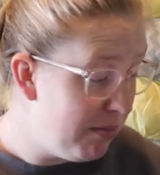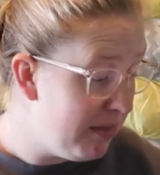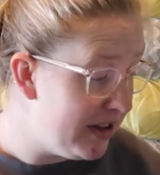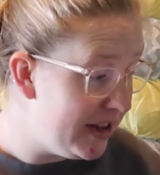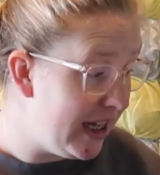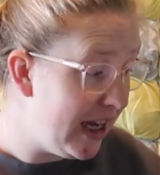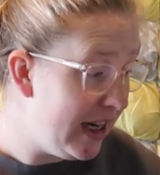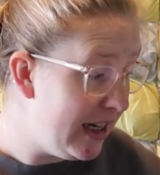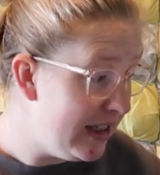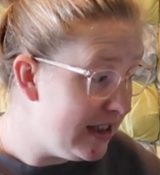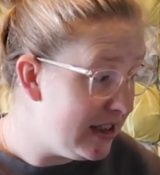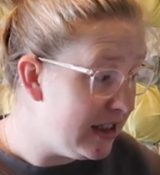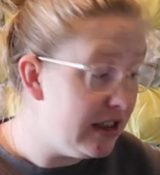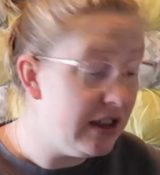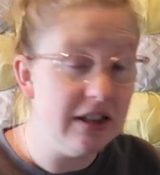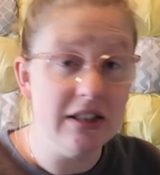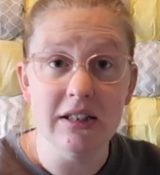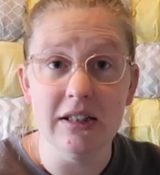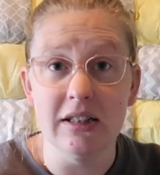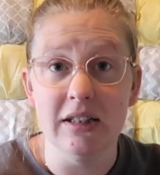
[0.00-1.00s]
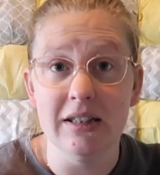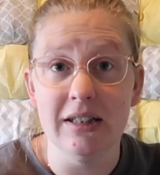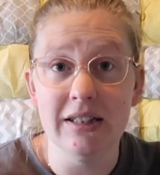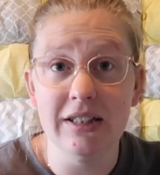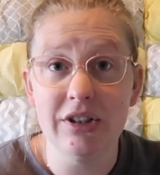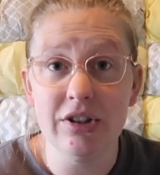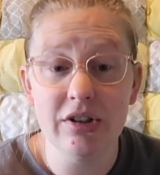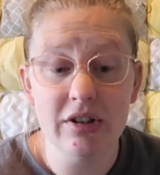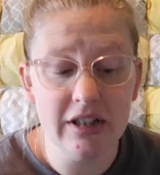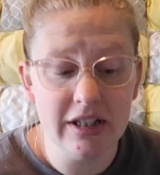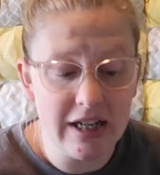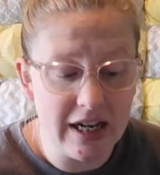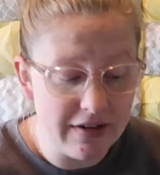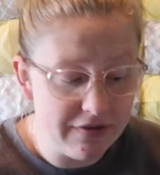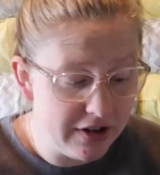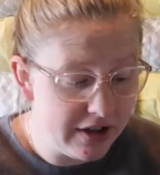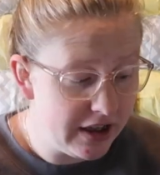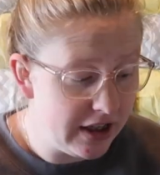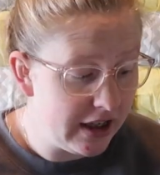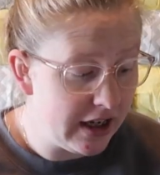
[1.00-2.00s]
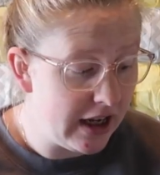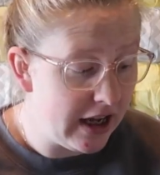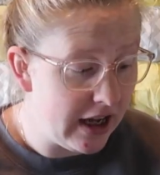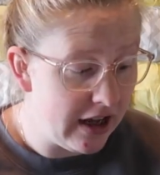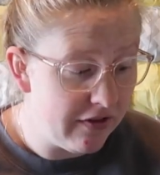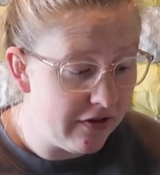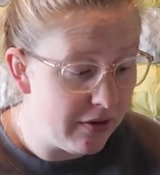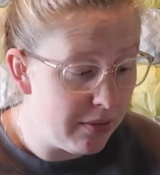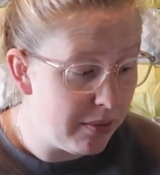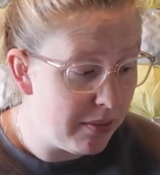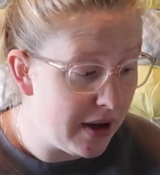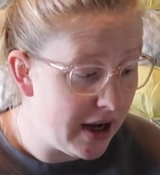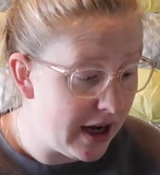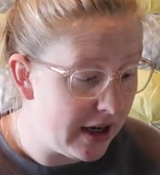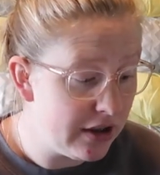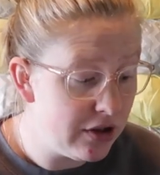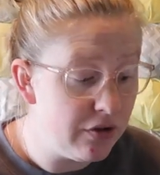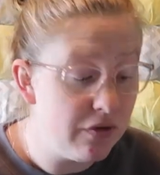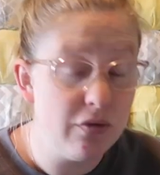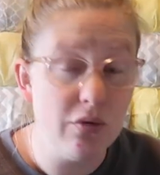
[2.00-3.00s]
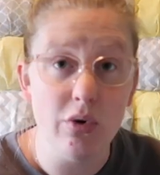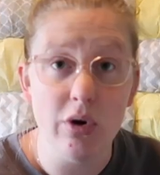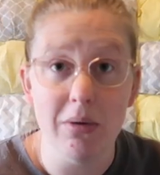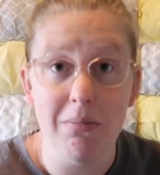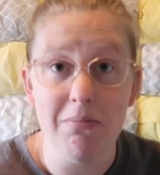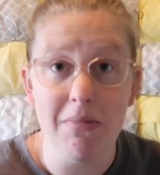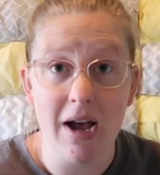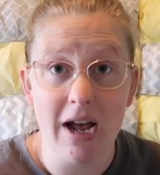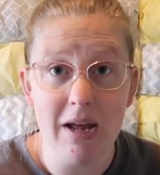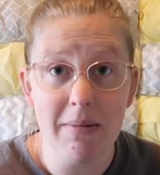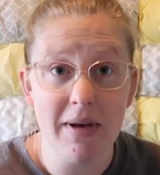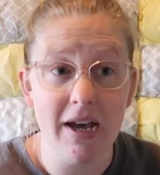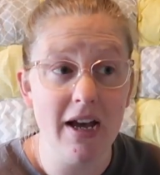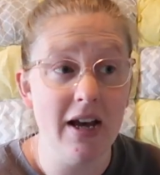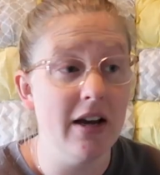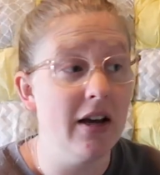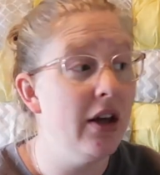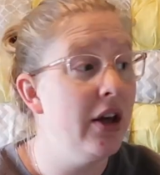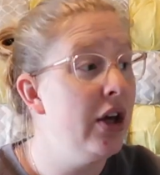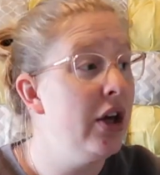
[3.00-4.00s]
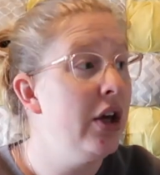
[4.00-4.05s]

But that is literally everything I have packed for my bag.